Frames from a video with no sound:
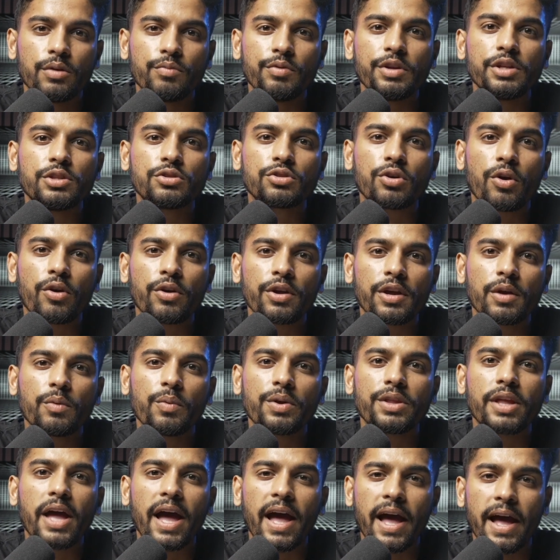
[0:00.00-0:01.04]
Retarget
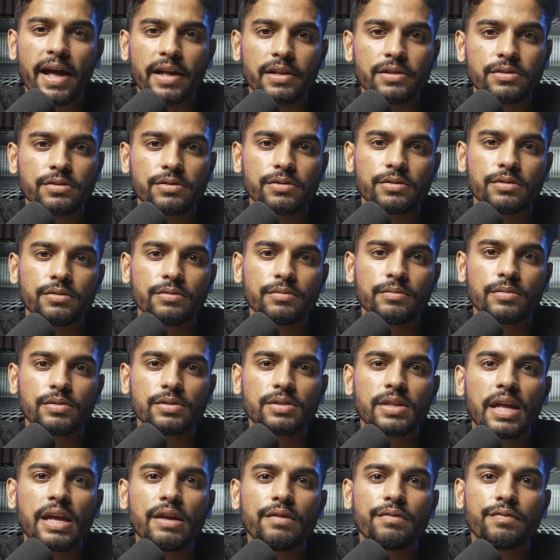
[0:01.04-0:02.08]
with ads.
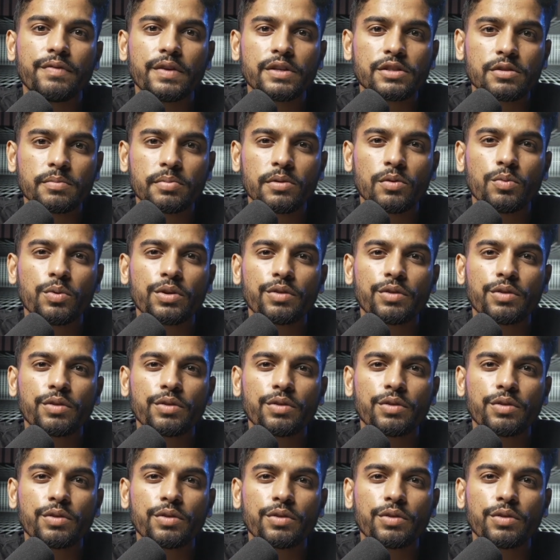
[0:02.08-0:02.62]
Stay visible